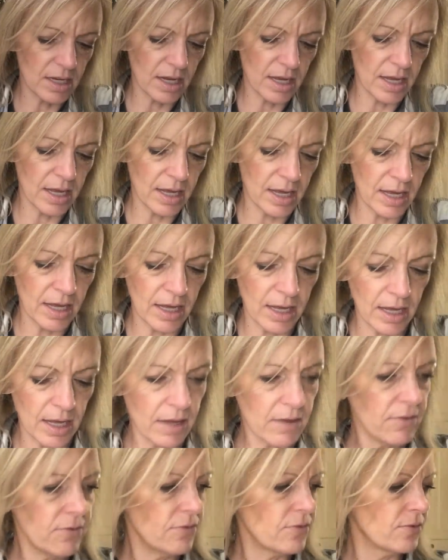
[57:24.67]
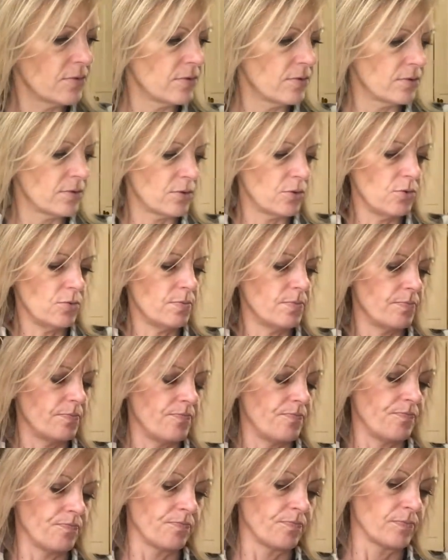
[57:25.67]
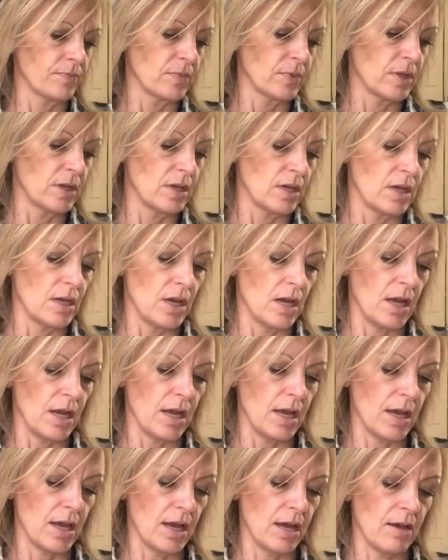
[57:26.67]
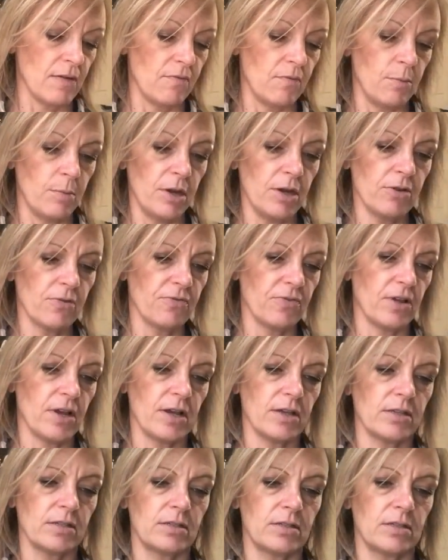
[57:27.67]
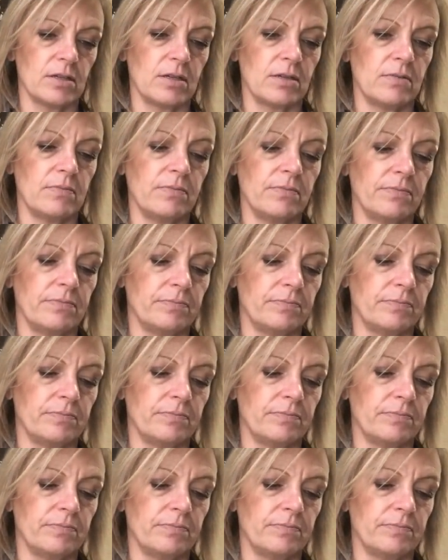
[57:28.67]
I have, oh, I have butterflies done.